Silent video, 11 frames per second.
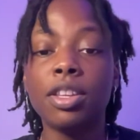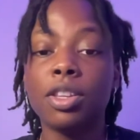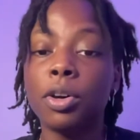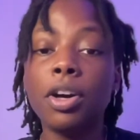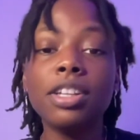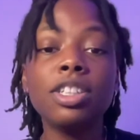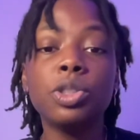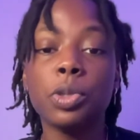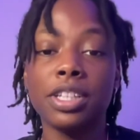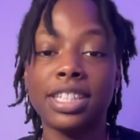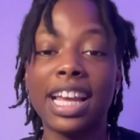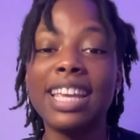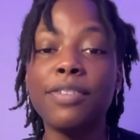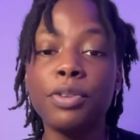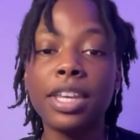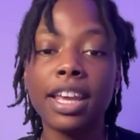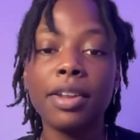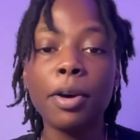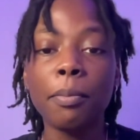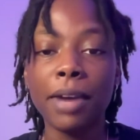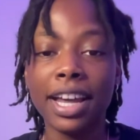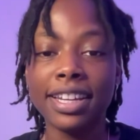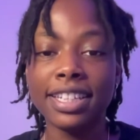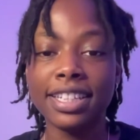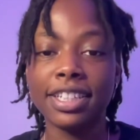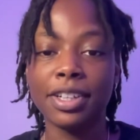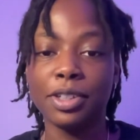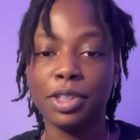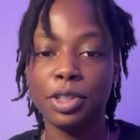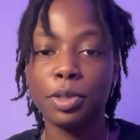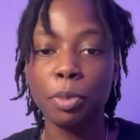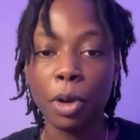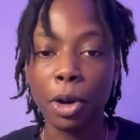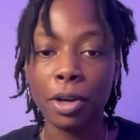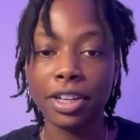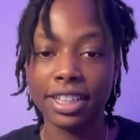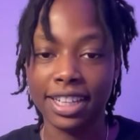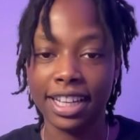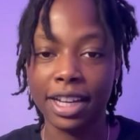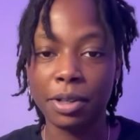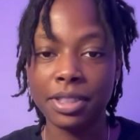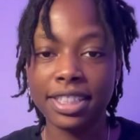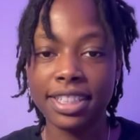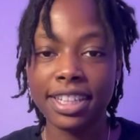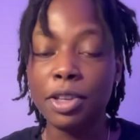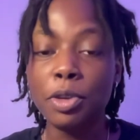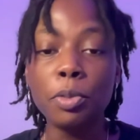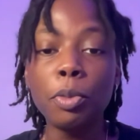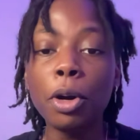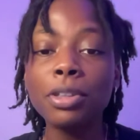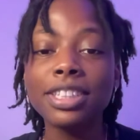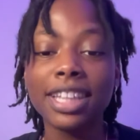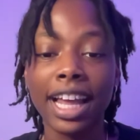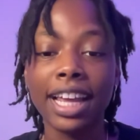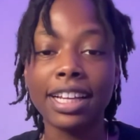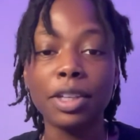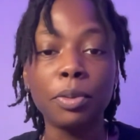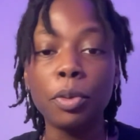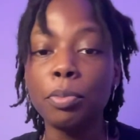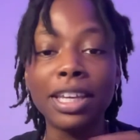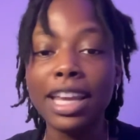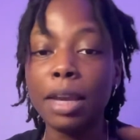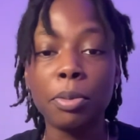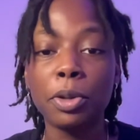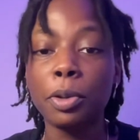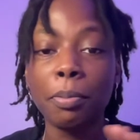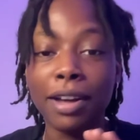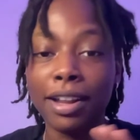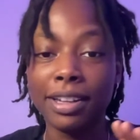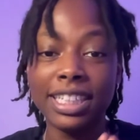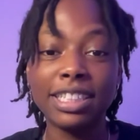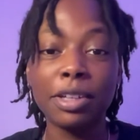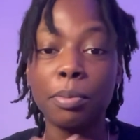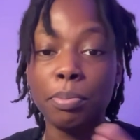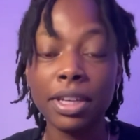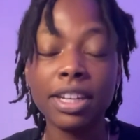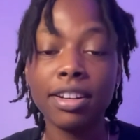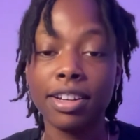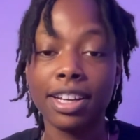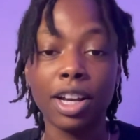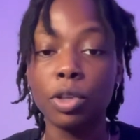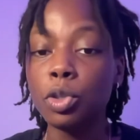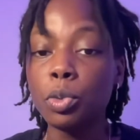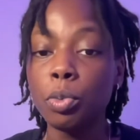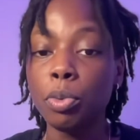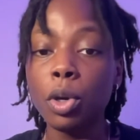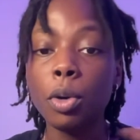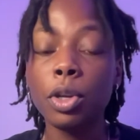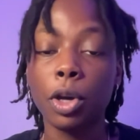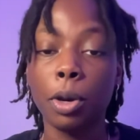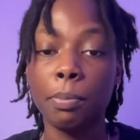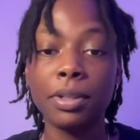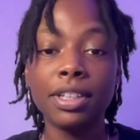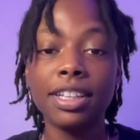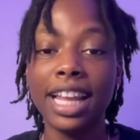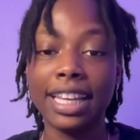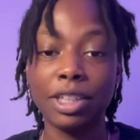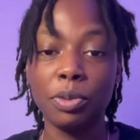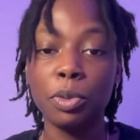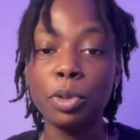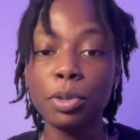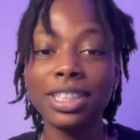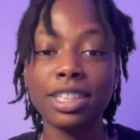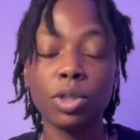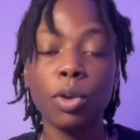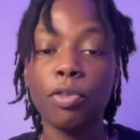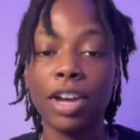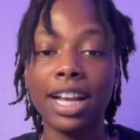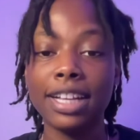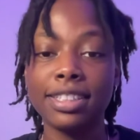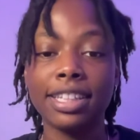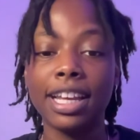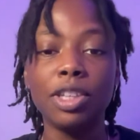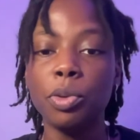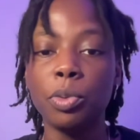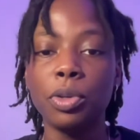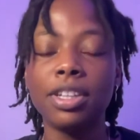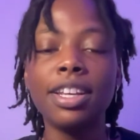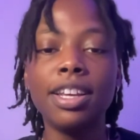The honest truth is that if you cannot manage a small account, you most likely won't be able to manage a bigger account. You blow it up. Like, you would lose it so fast that you would